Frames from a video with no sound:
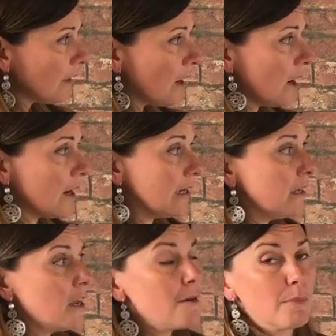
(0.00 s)
Uh,
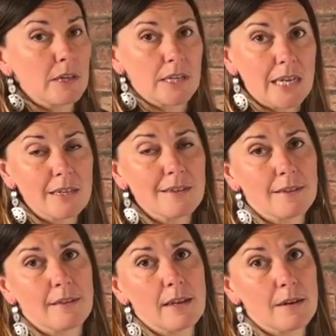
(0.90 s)
but tendons
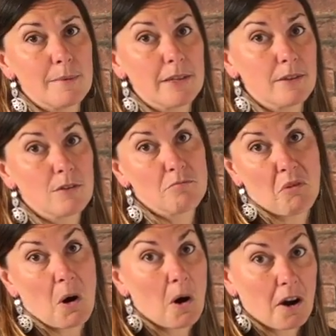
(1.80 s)
and ligaments
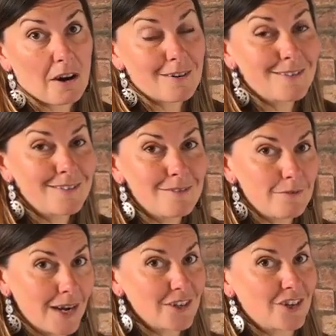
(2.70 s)
are
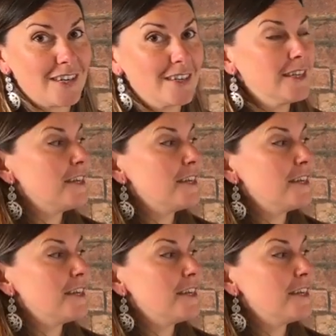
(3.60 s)
fascia.